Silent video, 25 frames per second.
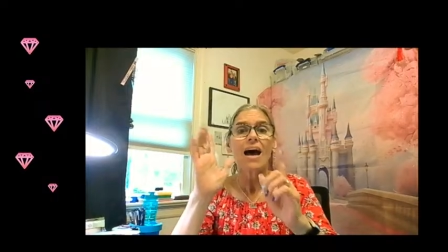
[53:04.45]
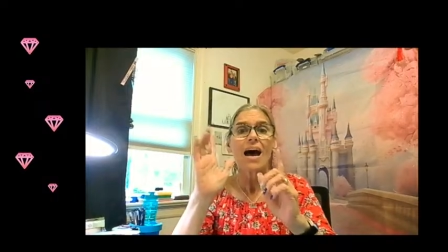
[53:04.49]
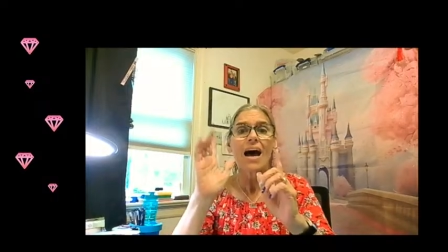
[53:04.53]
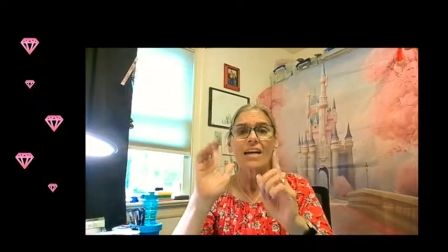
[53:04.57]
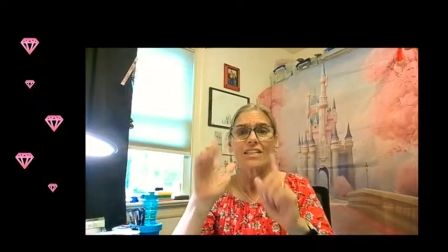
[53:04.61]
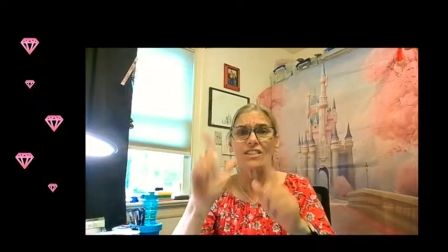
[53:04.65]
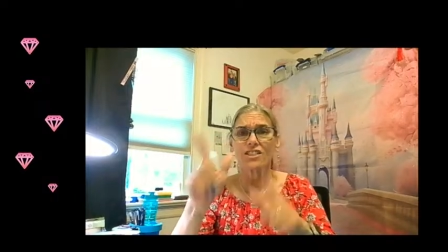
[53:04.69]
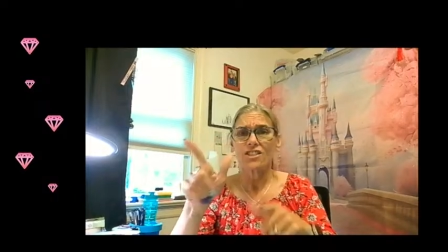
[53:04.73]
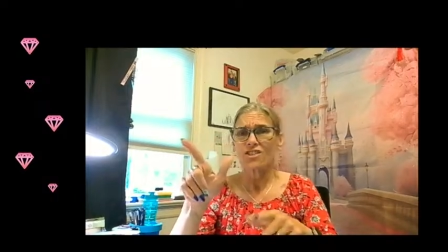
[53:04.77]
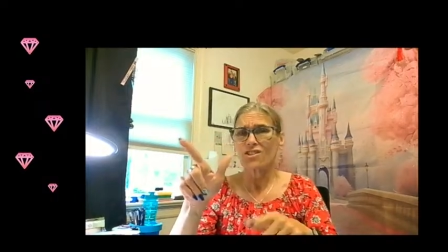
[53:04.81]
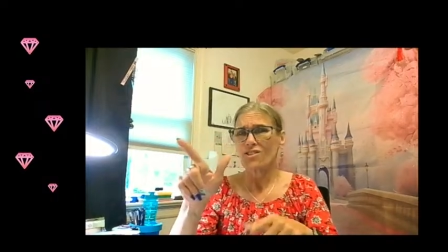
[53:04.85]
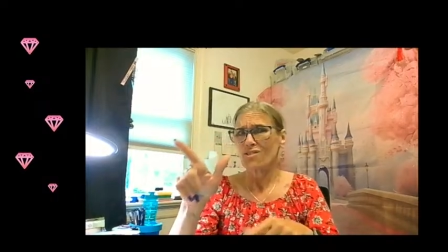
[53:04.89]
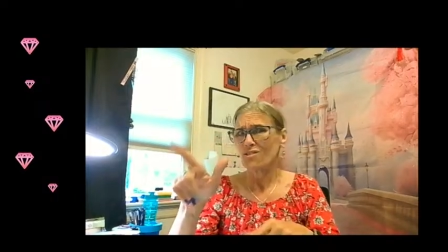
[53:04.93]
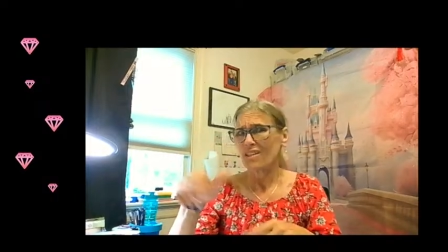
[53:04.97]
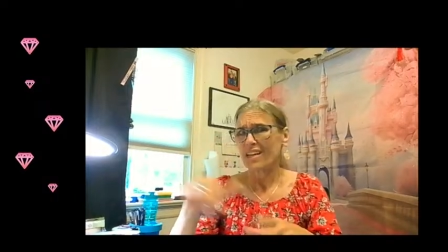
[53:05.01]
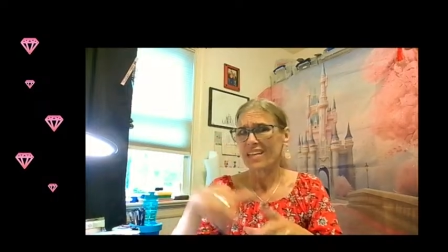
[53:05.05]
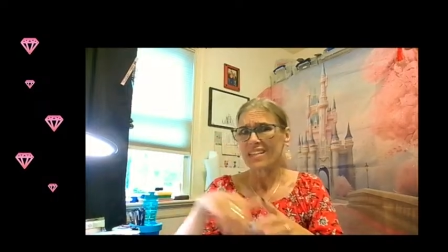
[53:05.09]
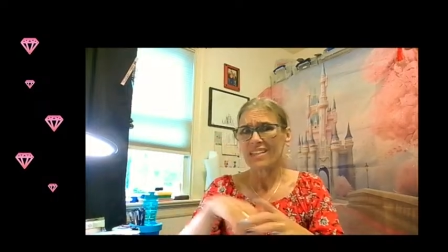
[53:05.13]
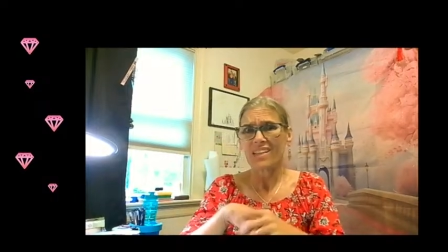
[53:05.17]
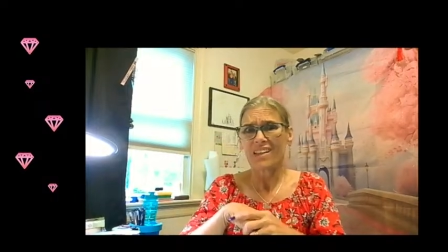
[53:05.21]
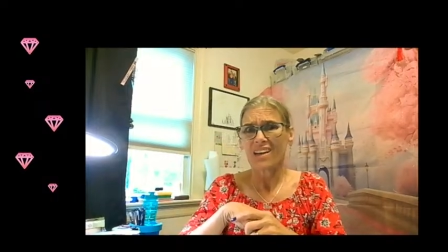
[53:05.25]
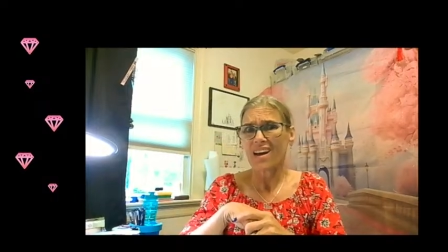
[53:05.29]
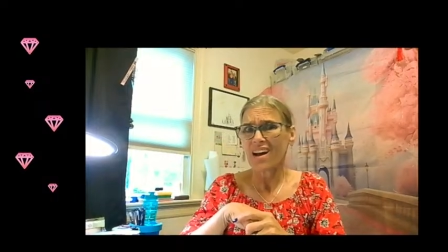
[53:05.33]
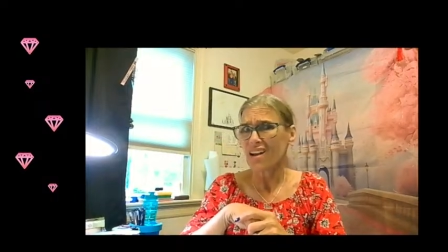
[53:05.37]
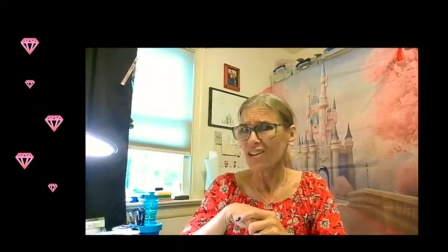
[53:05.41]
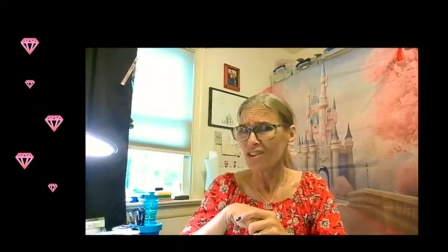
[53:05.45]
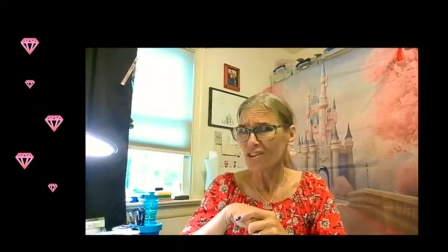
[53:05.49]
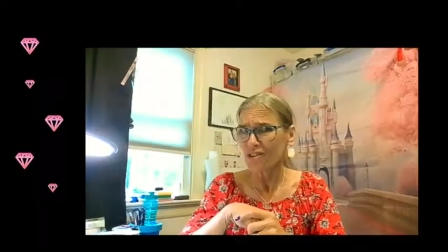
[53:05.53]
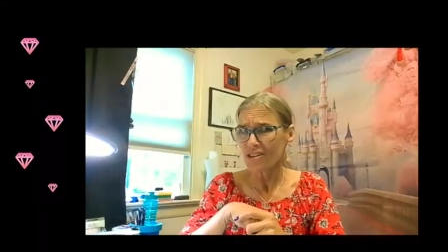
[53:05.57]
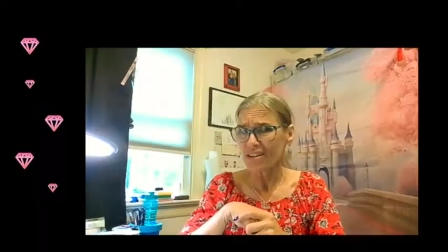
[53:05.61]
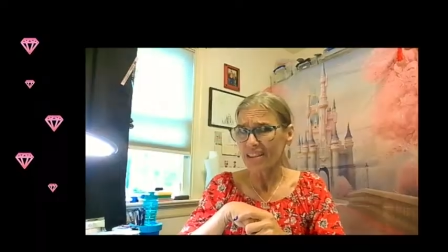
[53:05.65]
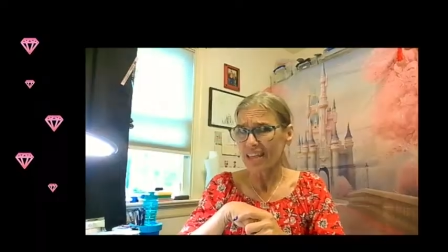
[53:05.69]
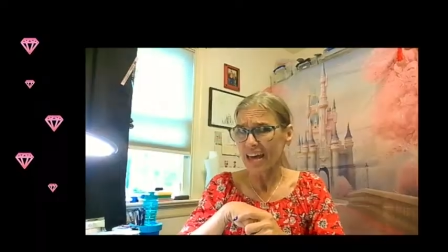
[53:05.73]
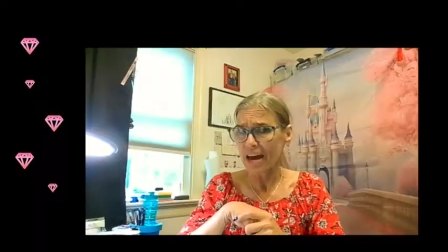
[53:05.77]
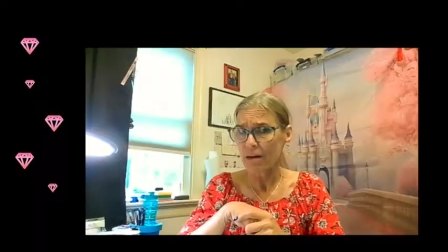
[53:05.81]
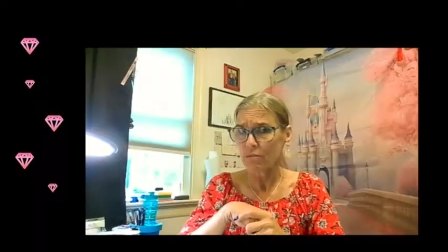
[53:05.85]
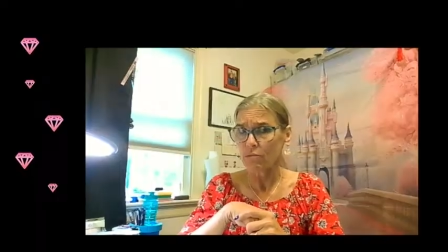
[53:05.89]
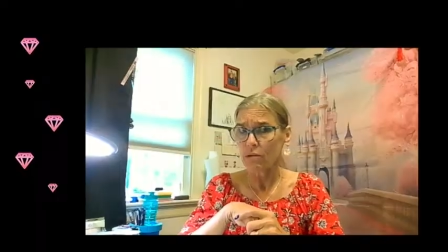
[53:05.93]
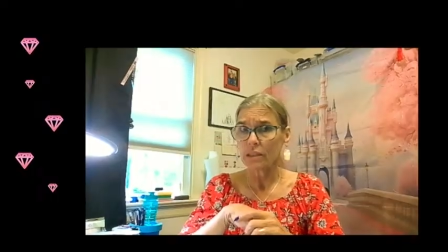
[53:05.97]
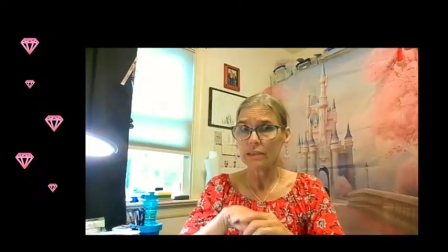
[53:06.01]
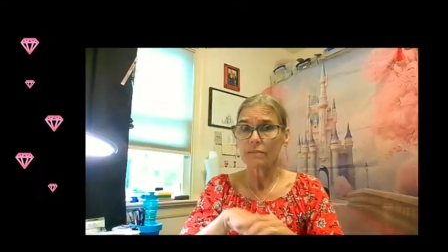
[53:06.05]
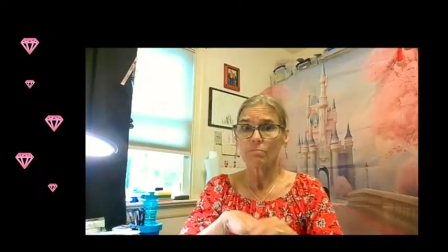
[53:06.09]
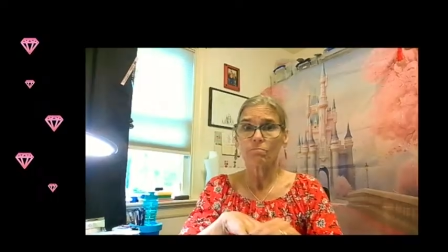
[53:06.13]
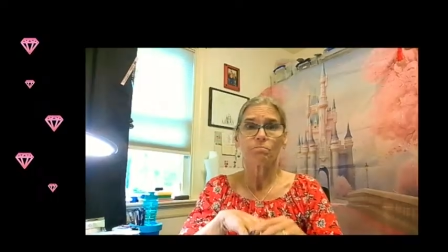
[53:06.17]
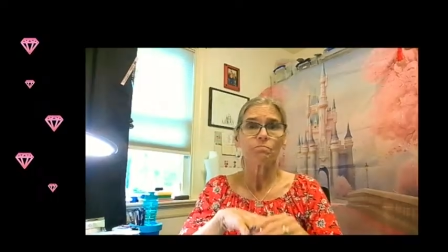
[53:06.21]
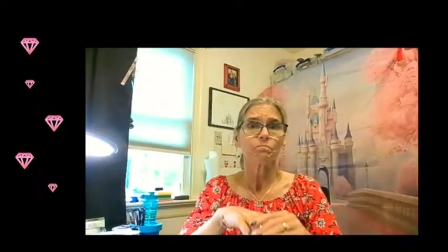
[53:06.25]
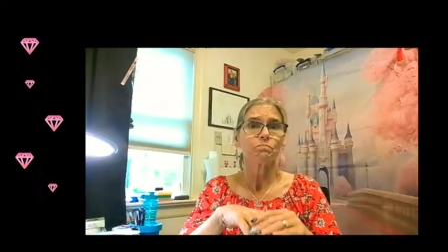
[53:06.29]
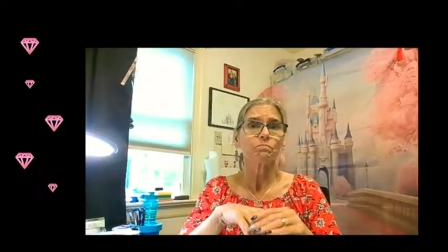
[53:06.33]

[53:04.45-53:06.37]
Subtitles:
I just don't like the color of that one.